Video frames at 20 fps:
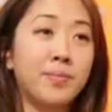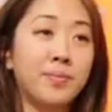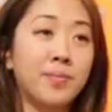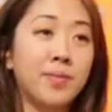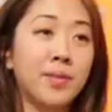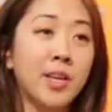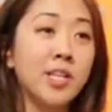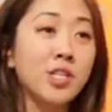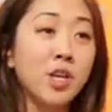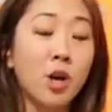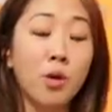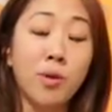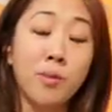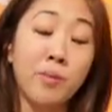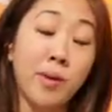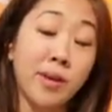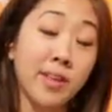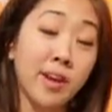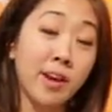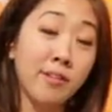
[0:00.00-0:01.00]
It's all run
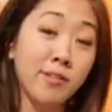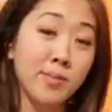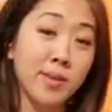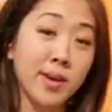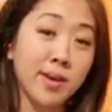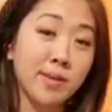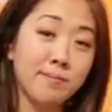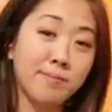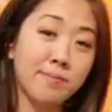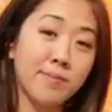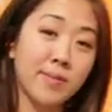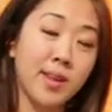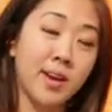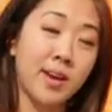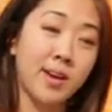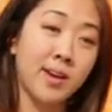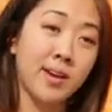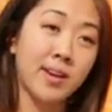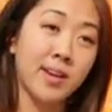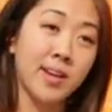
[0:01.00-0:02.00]
by the government,
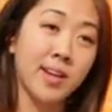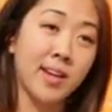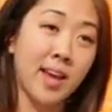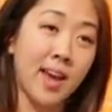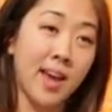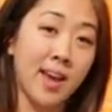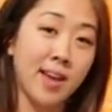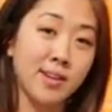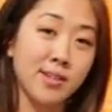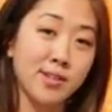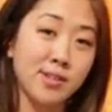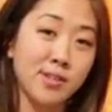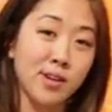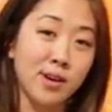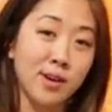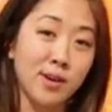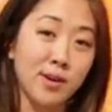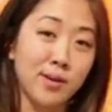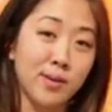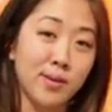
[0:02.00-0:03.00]
again.
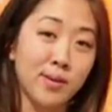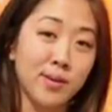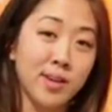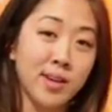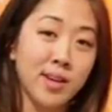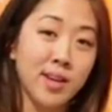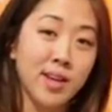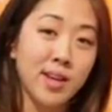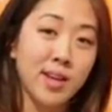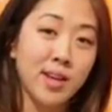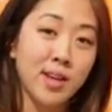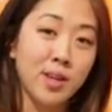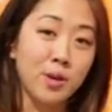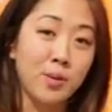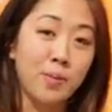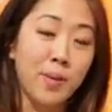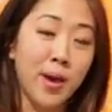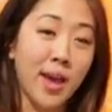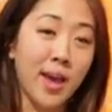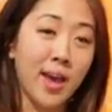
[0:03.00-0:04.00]
So you
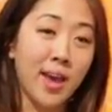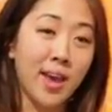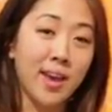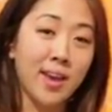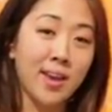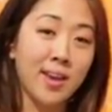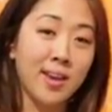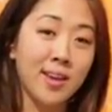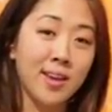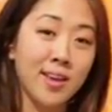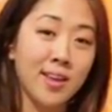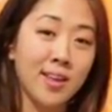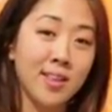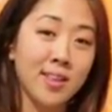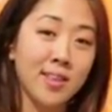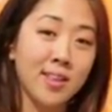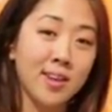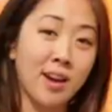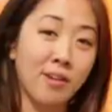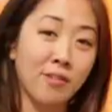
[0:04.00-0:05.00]
pay
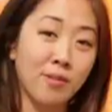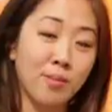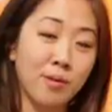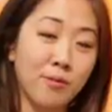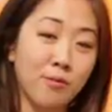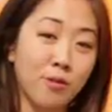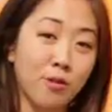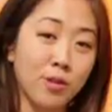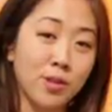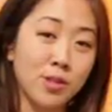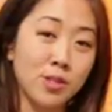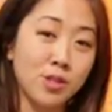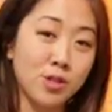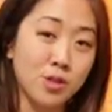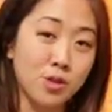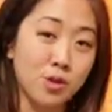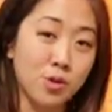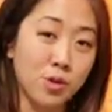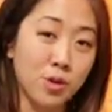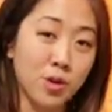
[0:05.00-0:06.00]
the government for this
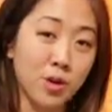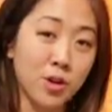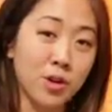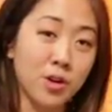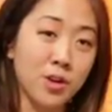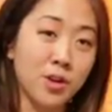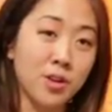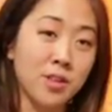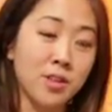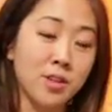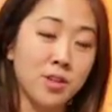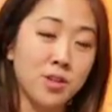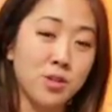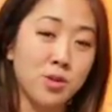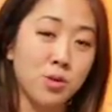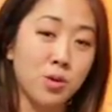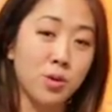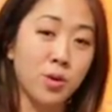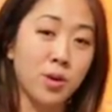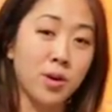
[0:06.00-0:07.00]
tour. The
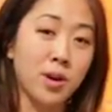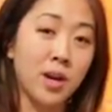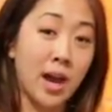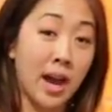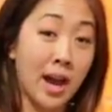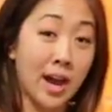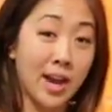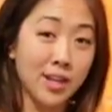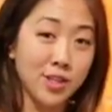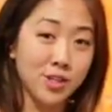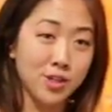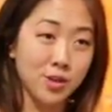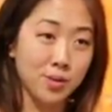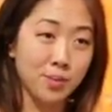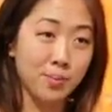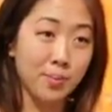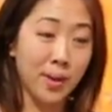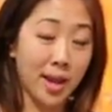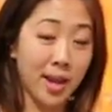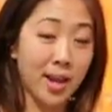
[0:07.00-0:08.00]
tour guides are
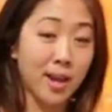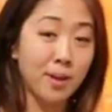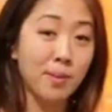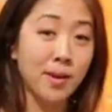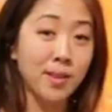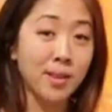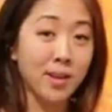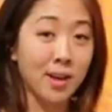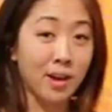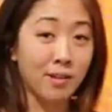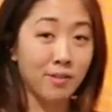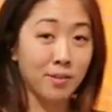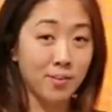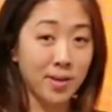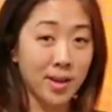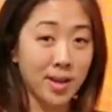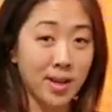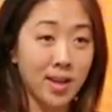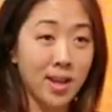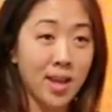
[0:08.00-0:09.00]
paid by the
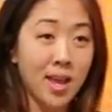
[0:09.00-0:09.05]
government,